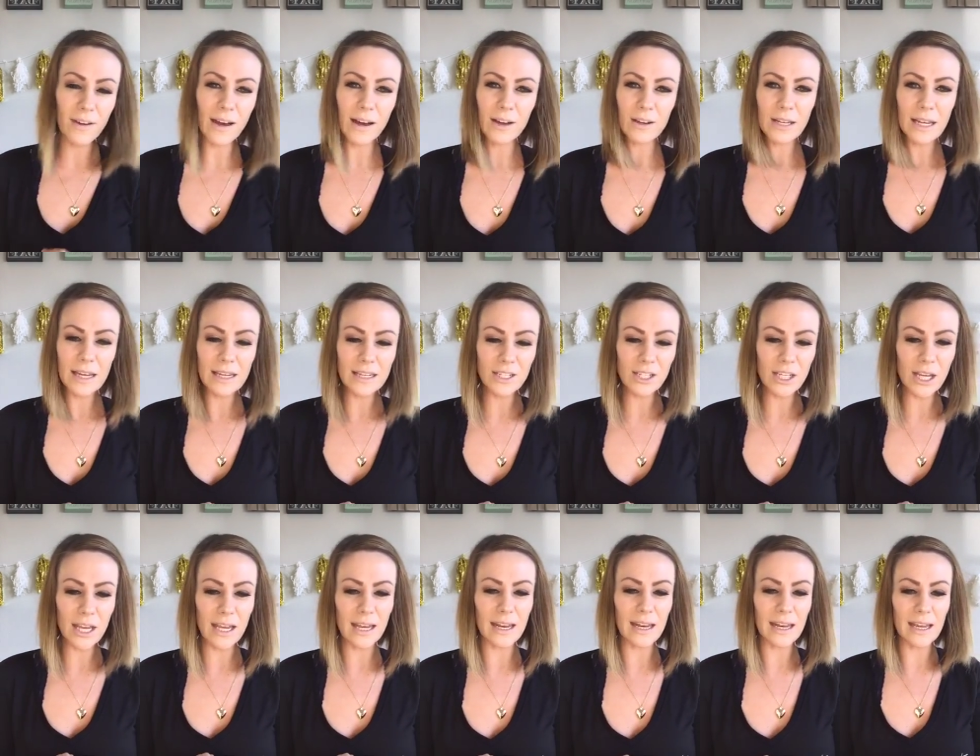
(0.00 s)

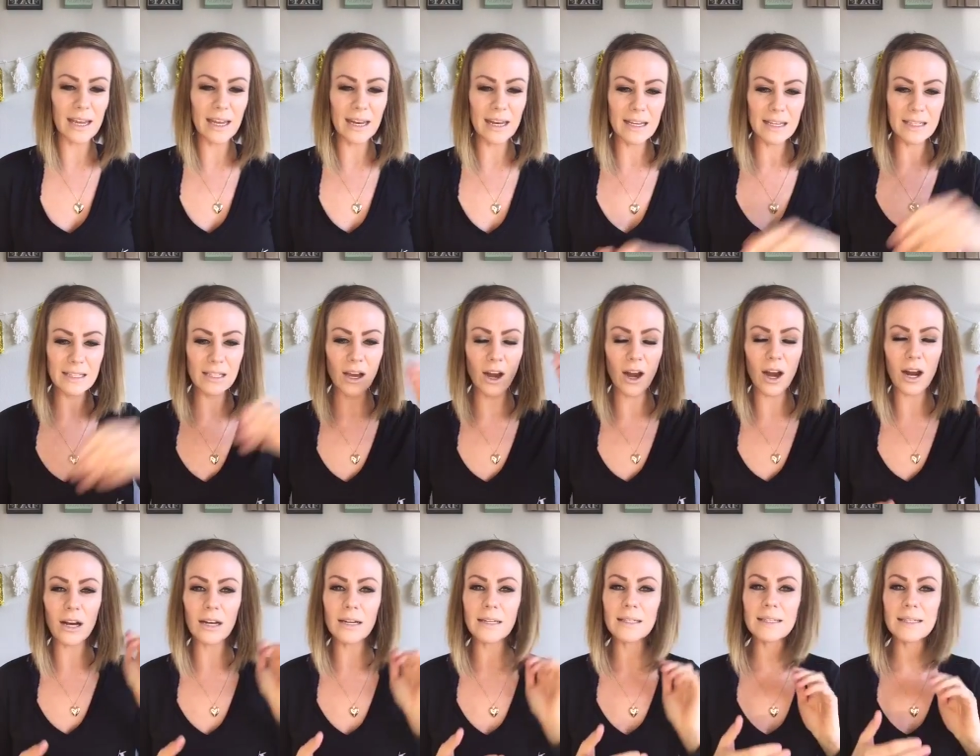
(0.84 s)
Foundation, it is
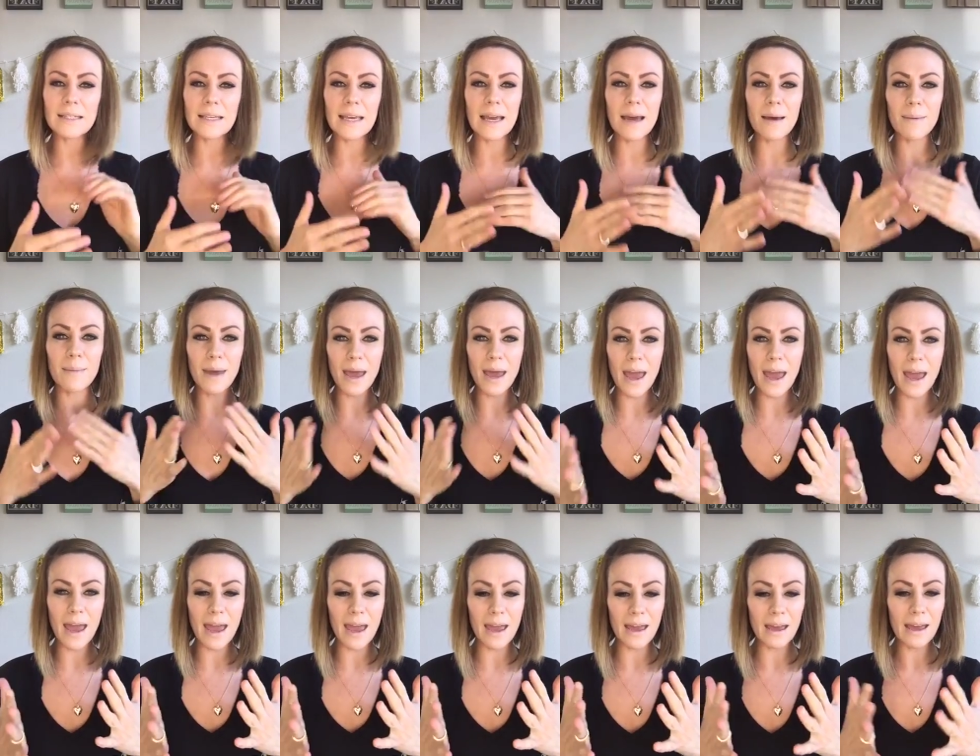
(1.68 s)

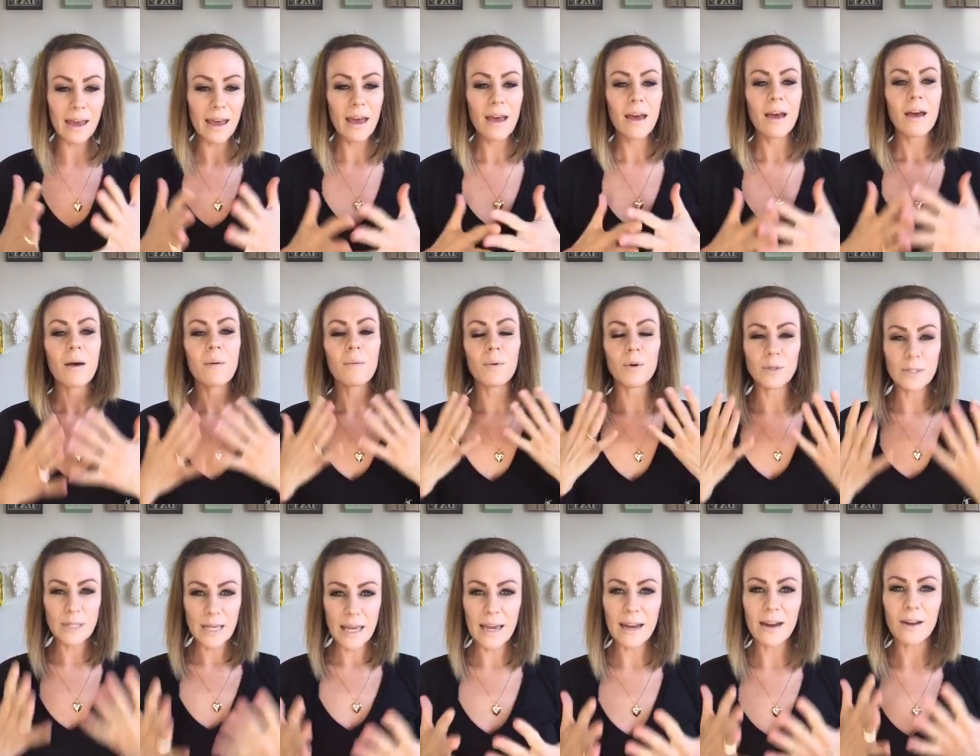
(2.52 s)
RCMA
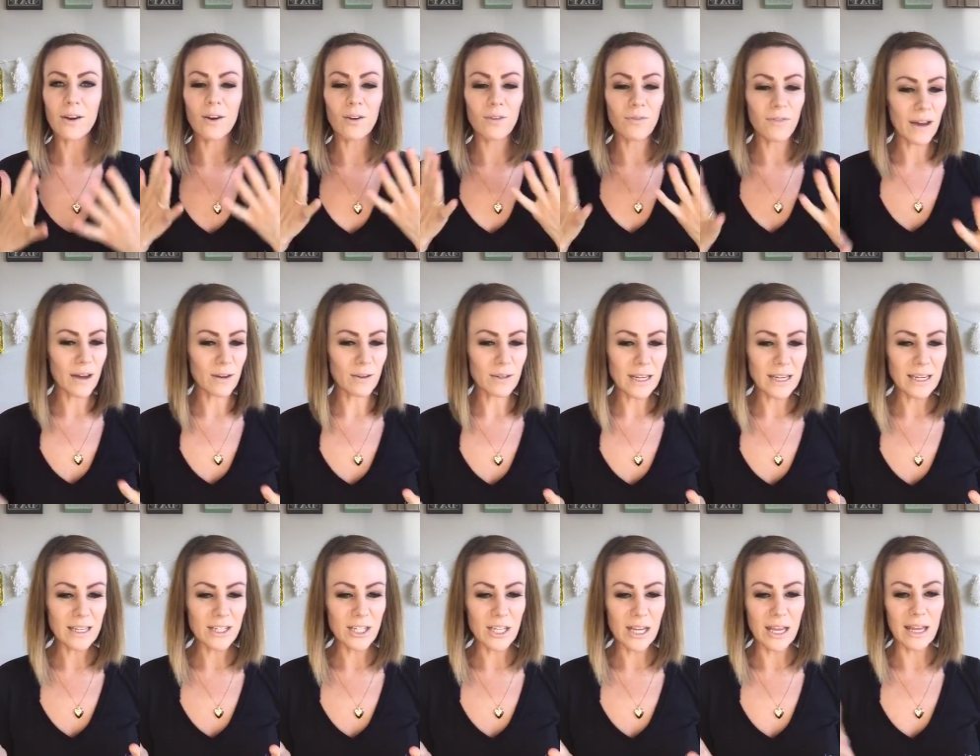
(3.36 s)
Botanical
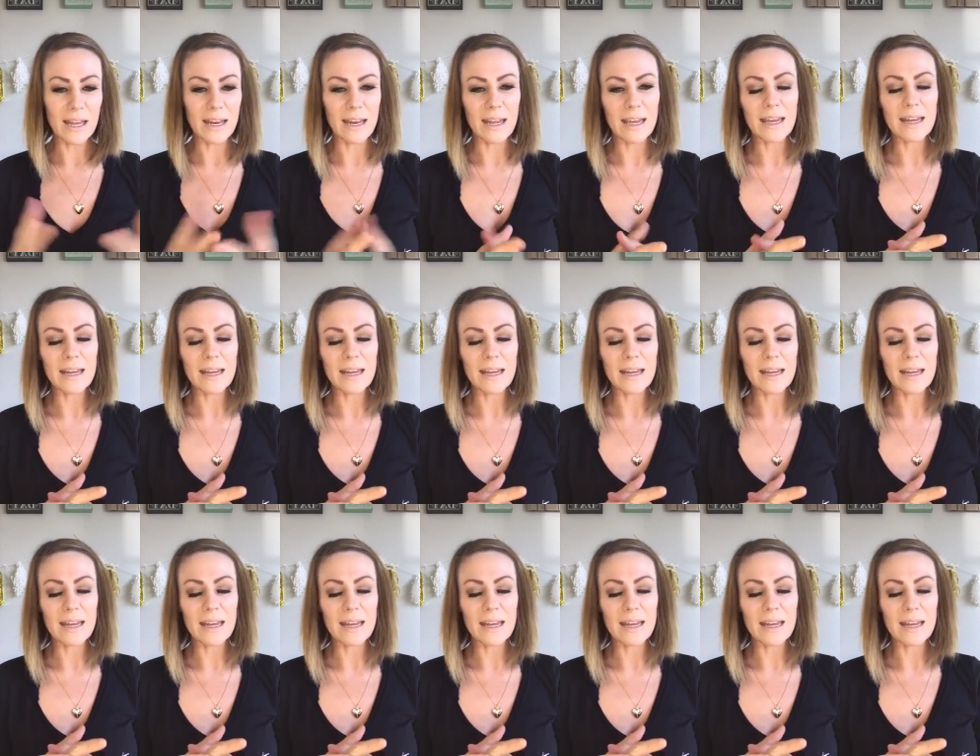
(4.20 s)
Foundation.